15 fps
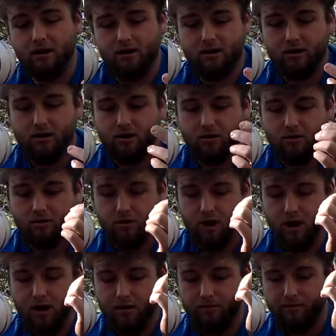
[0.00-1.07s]

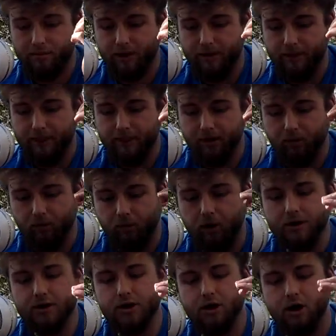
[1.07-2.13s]
but the
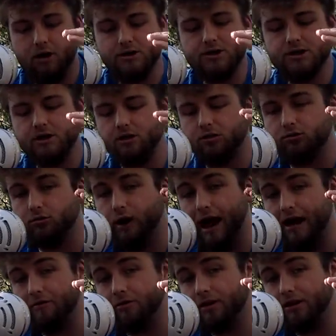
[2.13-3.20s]
one constant through
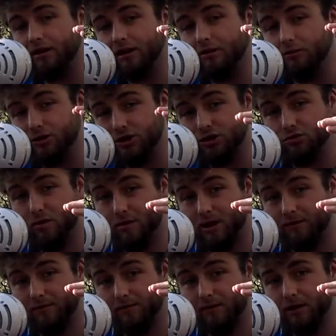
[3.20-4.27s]
everything was
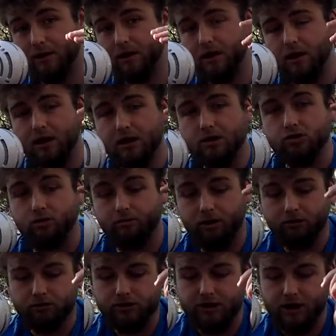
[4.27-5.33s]
swimming.
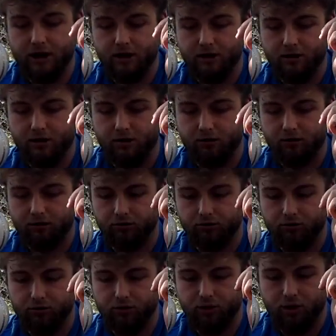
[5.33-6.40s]
Swimming was there,
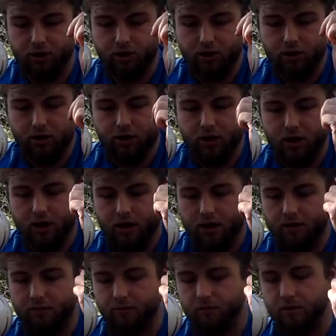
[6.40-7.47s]
through
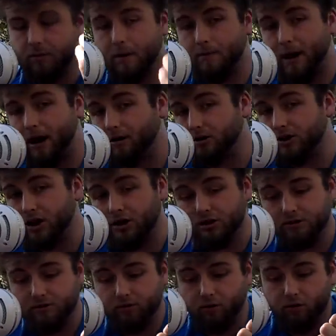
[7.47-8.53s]
when my parents
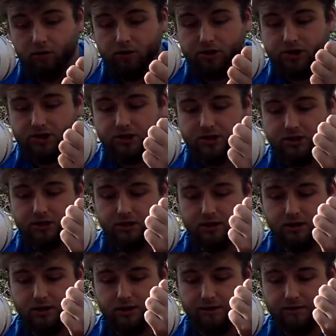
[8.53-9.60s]
got divorced,
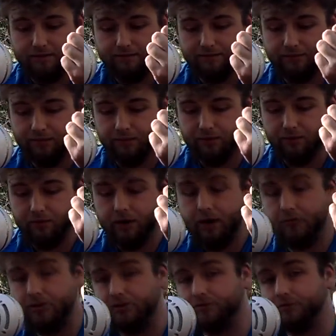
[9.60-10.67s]
when I
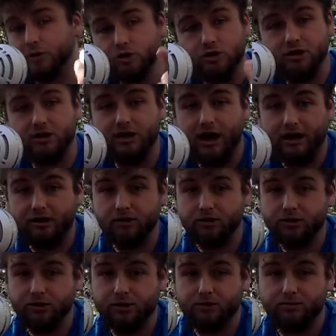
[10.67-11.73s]
was officially
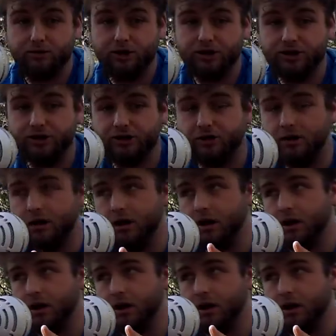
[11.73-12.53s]
diagnosed with depression,